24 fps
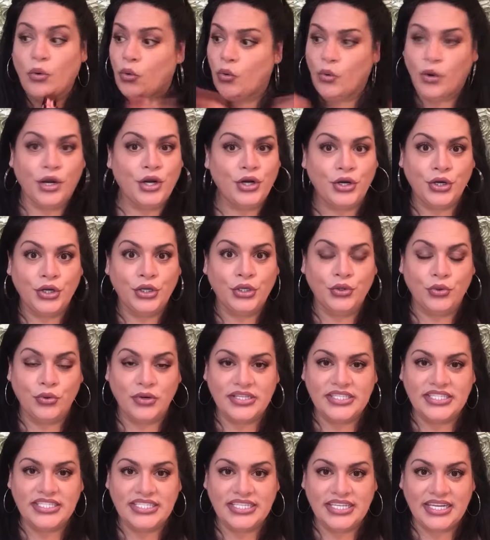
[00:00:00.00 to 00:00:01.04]
order
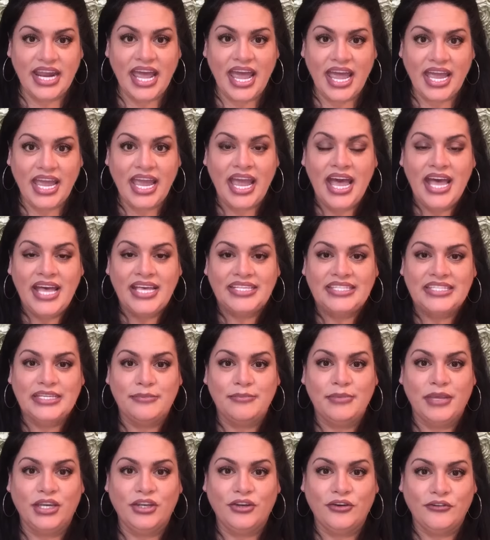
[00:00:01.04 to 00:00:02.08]
yours today,
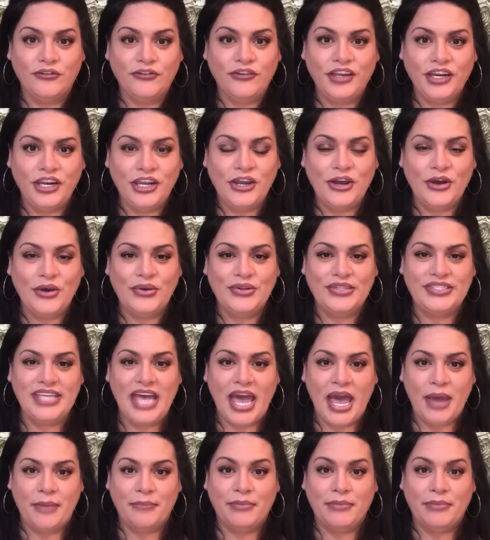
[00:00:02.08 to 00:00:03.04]
submit your videos,